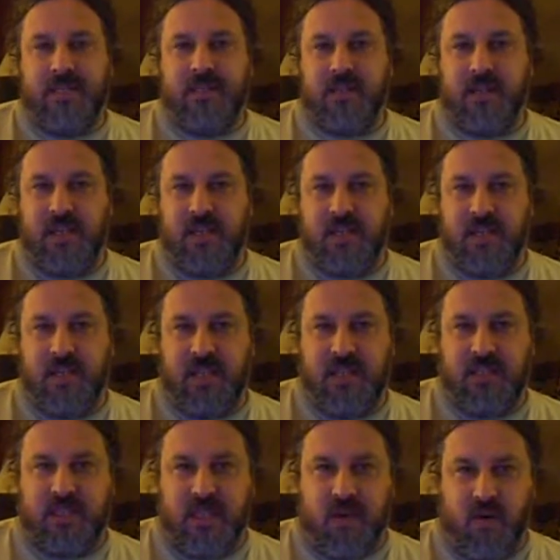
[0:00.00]
into the
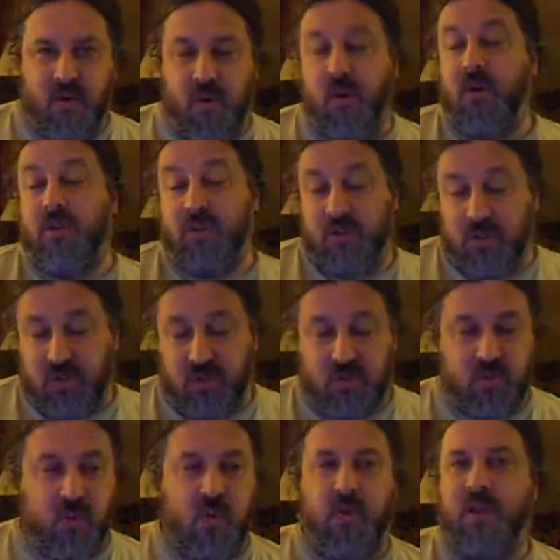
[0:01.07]
into, or into their
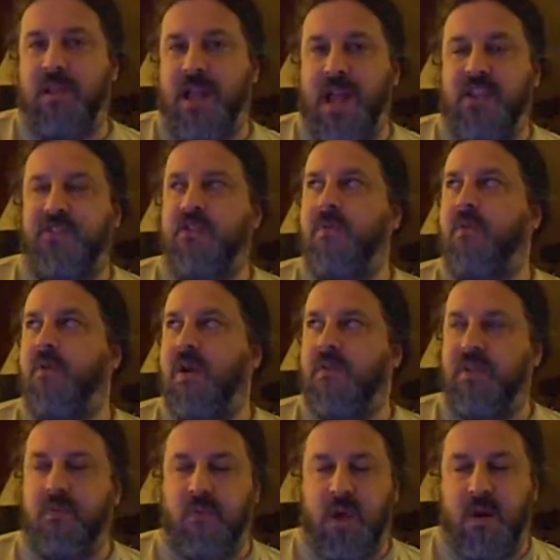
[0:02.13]
school, their classroom,
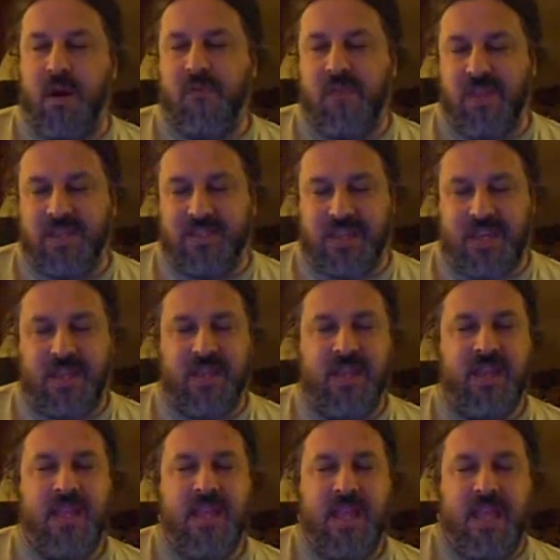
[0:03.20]
wherever, however they said
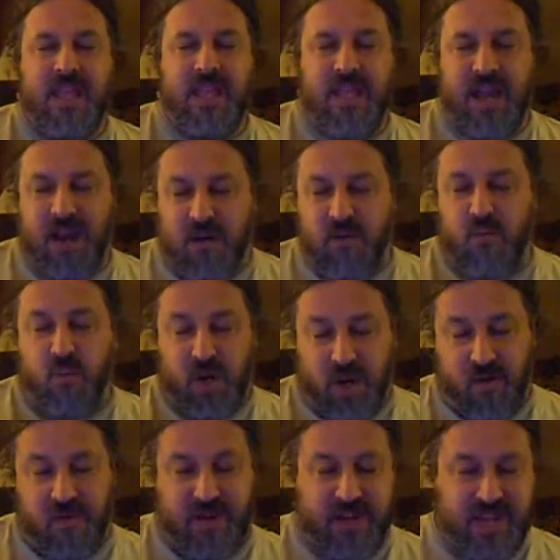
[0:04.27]
it, how,
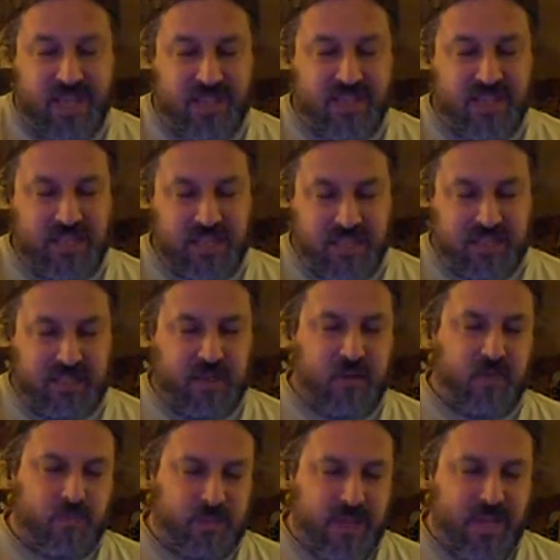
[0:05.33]
wherever it is that there's,
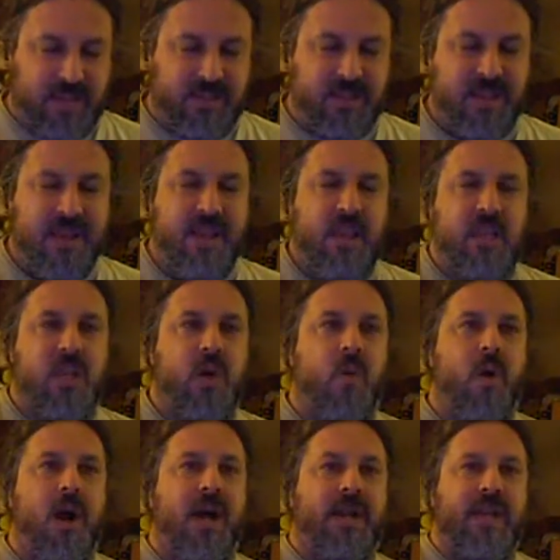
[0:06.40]
there's a place,
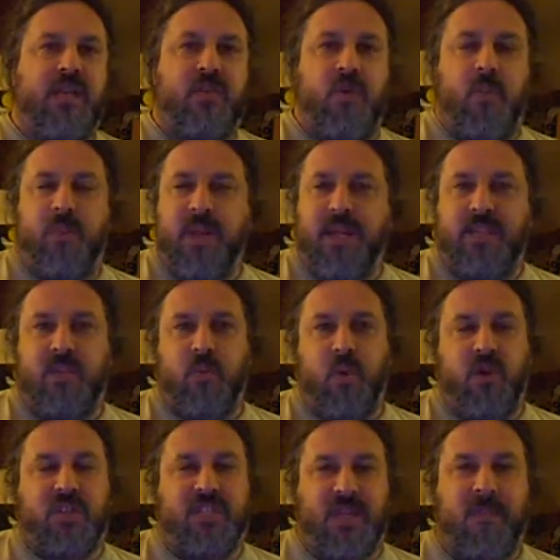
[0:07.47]
you're walking into a place
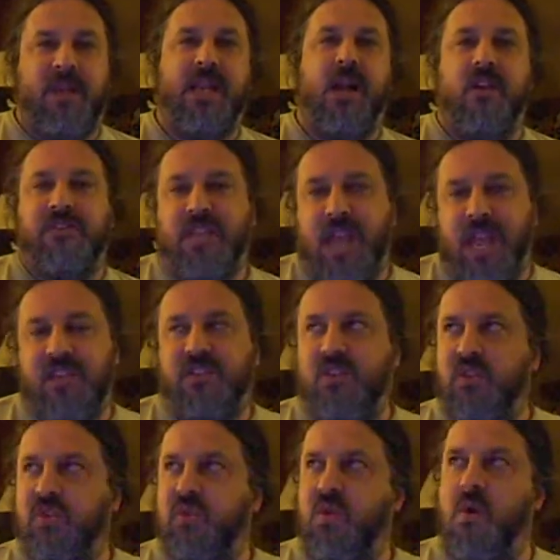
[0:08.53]
where somebody else has
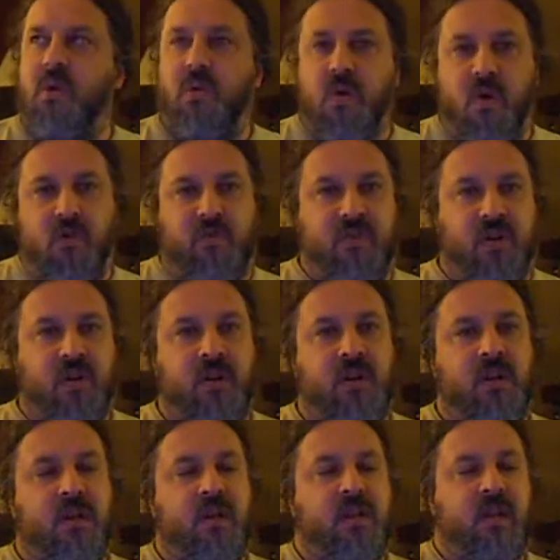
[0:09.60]
control over
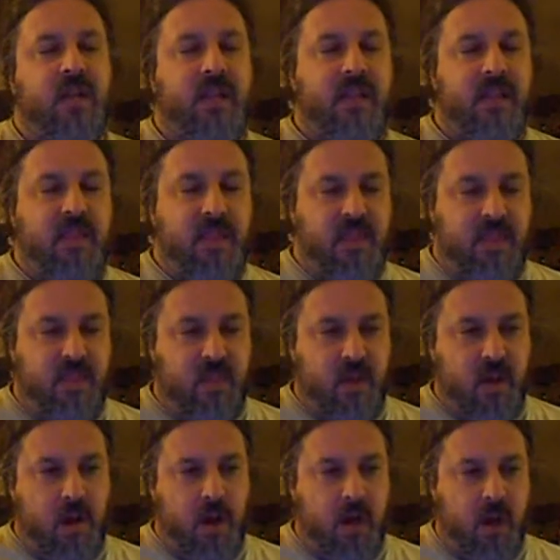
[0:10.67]

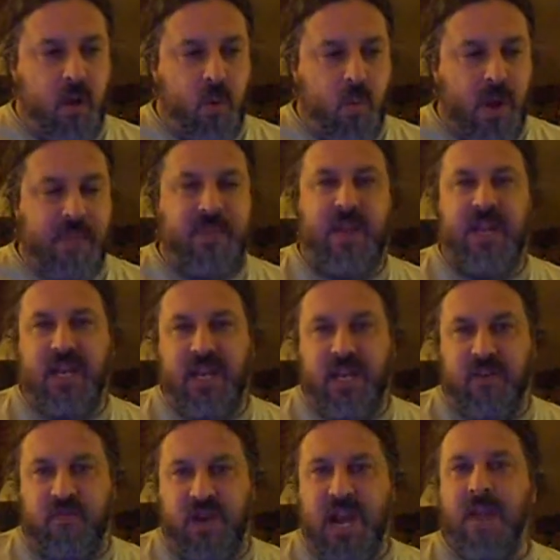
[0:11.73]
uh, what the
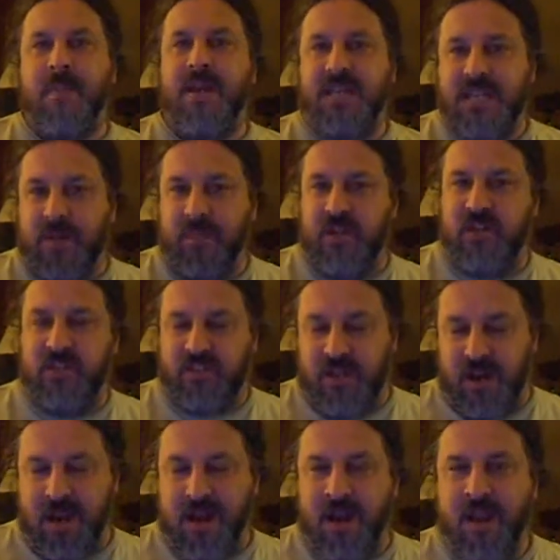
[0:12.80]
environment temperatures
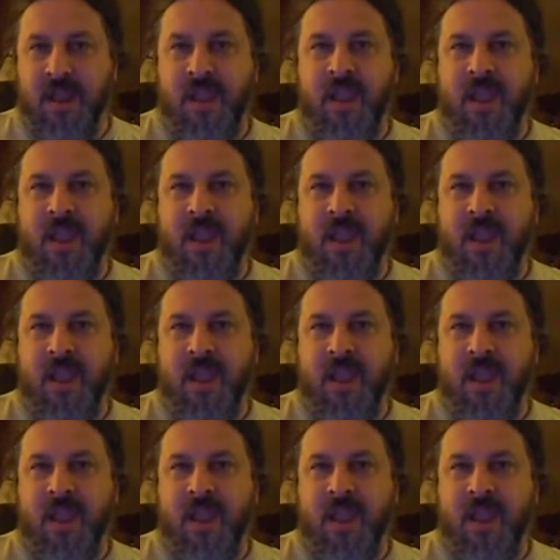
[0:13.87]
are.